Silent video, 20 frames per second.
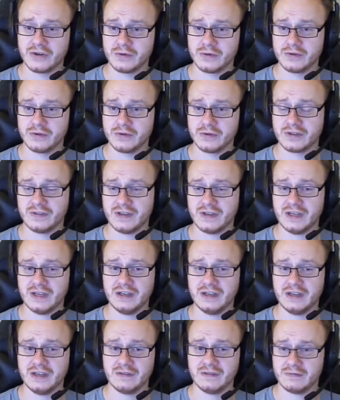joules of
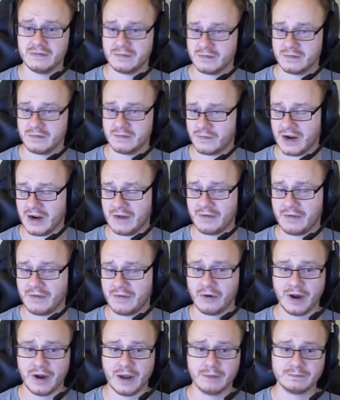heat for
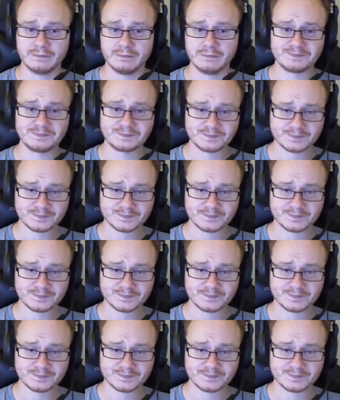every gram.